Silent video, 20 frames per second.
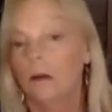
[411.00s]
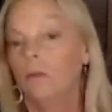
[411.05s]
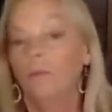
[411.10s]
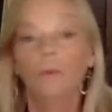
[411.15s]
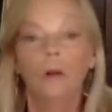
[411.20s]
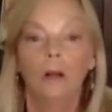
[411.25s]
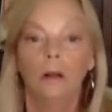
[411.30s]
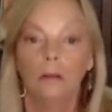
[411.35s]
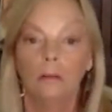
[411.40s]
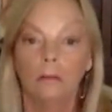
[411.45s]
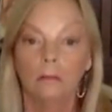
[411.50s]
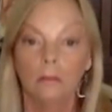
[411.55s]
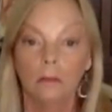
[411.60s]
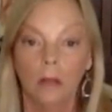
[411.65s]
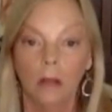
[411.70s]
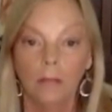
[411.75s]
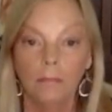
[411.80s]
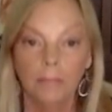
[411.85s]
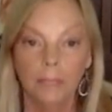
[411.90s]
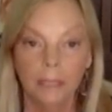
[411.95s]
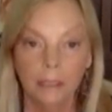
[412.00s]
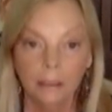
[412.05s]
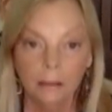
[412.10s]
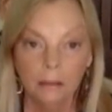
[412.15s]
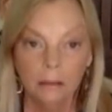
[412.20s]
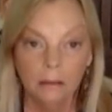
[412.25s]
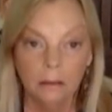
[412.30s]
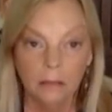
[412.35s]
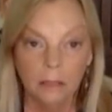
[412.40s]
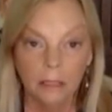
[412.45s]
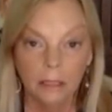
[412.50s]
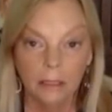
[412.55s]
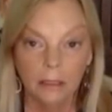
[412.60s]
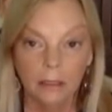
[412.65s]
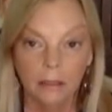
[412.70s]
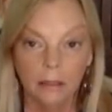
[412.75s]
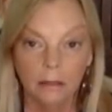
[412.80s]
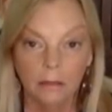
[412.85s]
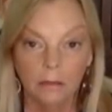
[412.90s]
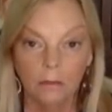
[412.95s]
Well,
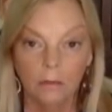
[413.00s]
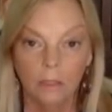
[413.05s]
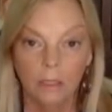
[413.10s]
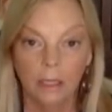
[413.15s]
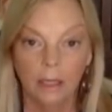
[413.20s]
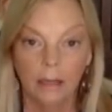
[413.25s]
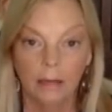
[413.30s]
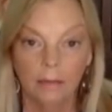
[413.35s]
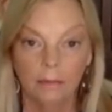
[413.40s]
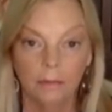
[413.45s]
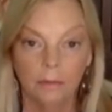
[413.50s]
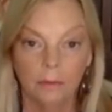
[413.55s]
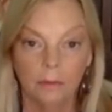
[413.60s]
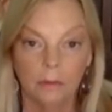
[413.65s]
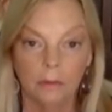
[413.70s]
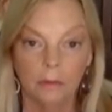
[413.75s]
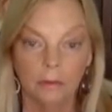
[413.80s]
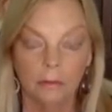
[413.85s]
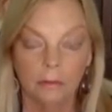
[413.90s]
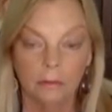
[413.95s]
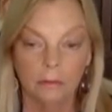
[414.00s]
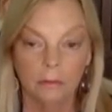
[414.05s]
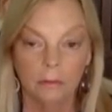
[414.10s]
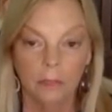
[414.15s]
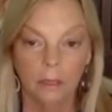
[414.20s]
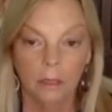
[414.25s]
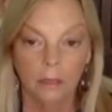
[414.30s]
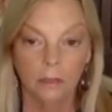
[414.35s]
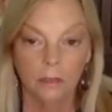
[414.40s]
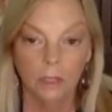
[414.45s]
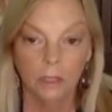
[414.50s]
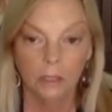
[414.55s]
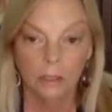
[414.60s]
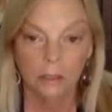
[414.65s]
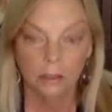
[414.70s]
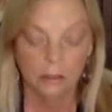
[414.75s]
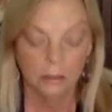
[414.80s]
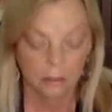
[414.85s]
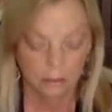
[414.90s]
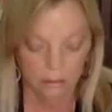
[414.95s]
apparently, whatever
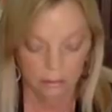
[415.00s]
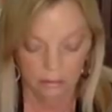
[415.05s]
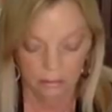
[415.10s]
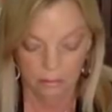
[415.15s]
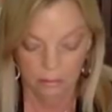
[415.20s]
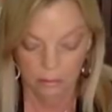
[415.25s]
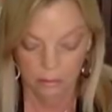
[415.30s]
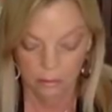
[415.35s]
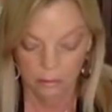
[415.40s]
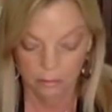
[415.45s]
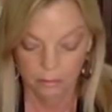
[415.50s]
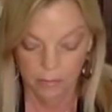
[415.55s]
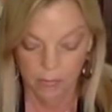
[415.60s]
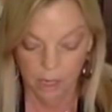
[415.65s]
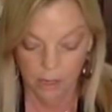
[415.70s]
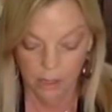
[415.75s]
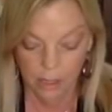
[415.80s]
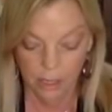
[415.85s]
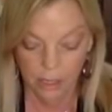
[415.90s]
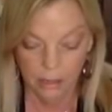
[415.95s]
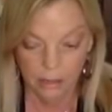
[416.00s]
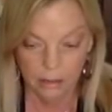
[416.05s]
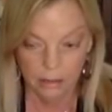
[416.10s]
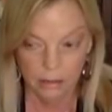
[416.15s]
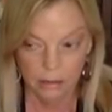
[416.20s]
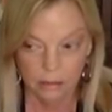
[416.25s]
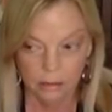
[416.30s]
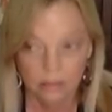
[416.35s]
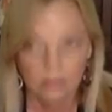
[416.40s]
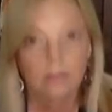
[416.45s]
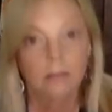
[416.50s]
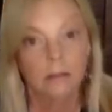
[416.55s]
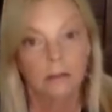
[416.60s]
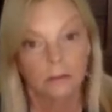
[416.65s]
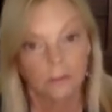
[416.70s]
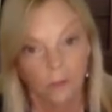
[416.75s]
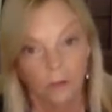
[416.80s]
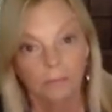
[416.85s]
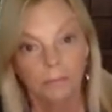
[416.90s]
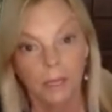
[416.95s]
charges Barr has
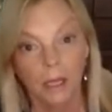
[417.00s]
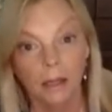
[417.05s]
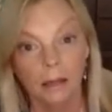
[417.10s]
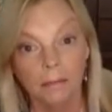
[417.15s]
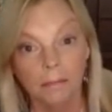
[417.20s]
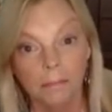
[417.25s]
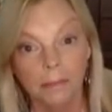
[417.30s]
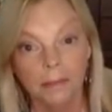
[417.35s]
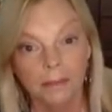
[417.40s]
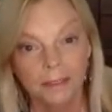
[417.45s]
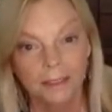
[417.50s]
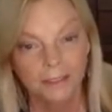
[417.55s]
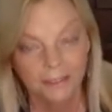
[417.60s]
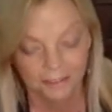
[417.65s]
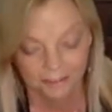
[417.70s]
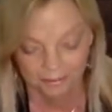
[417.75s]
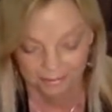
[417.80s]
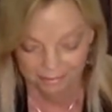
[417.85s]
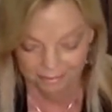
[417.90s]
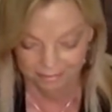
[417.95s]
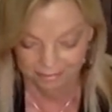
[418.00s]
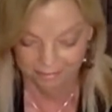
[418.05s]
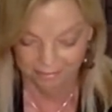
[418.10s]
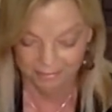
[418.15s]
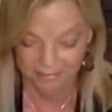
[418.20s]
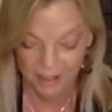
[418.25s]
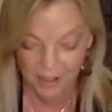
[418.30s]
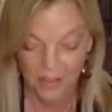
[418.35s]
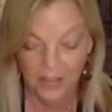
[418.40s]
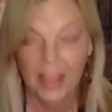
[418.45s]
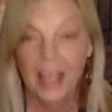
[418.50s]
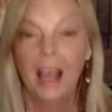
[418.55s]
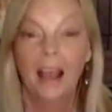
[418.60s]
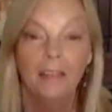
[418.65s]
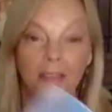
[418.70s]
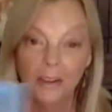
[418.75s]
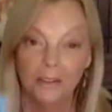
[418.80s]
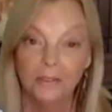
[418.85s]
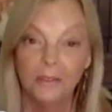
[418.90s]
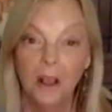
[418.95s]
trumped up,
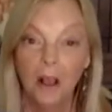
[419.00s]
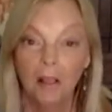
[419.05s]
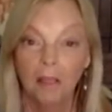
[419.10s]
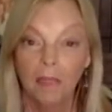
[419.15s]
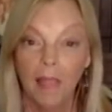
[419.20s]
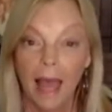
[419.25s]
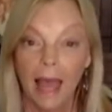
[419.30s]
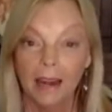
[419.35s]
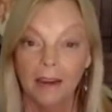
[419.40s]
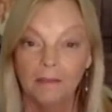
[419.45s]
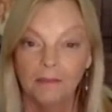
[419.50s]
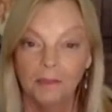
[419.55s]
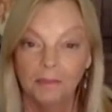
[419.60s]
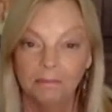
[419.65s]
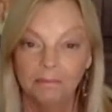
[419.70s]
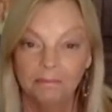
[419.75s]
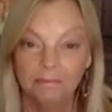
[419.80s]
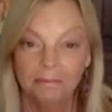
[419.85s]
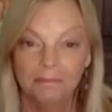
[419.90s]
there's a lot of them.